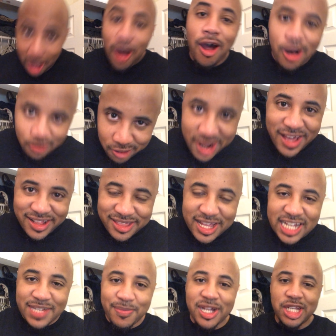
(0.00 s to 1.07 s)
All right,
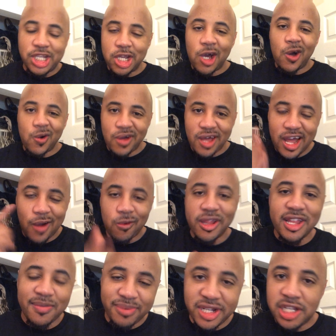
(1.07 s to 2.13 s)
that's my show. I
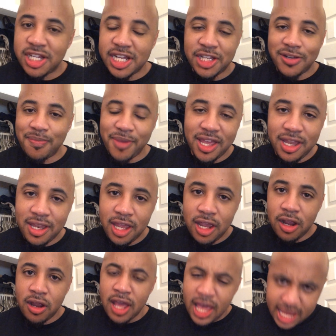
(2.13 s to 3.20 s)
really appreciate you being
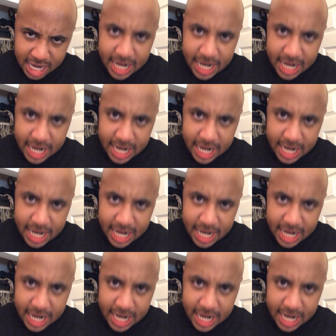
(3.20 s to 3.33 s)
here.